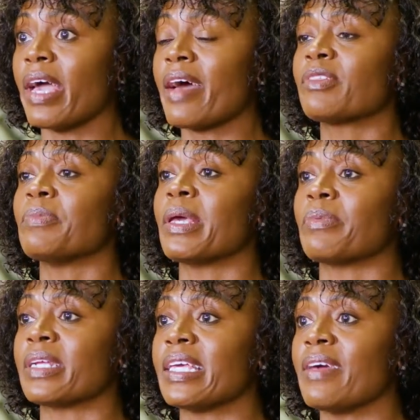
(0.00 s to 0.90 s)
You have to be
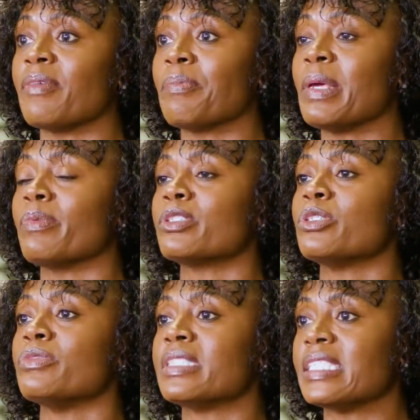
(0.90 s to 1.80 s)
able to give and people
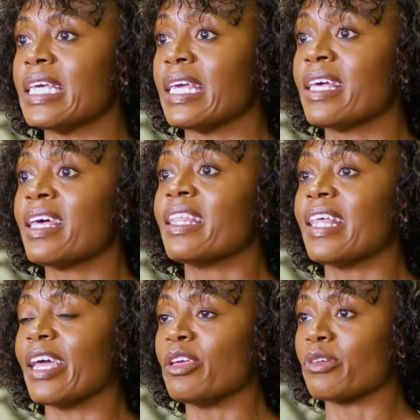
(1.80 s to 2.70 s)
to see
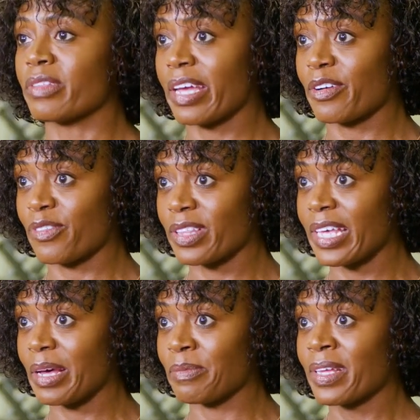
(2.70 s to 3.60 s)
that you're there for
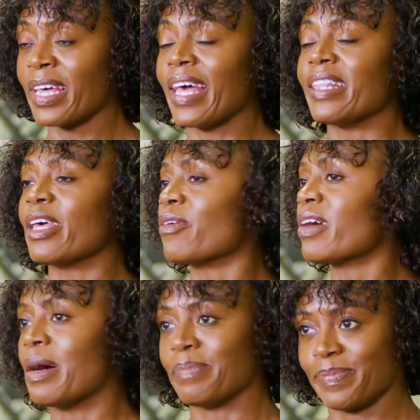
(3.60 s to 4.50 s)
them, and they'll
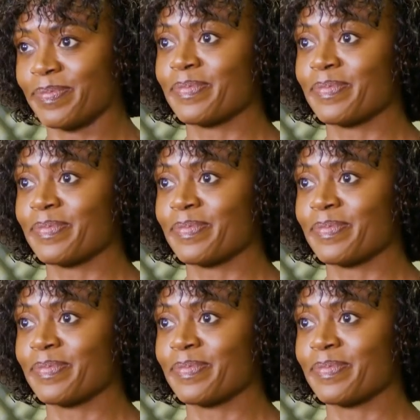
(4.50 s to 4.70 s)
come.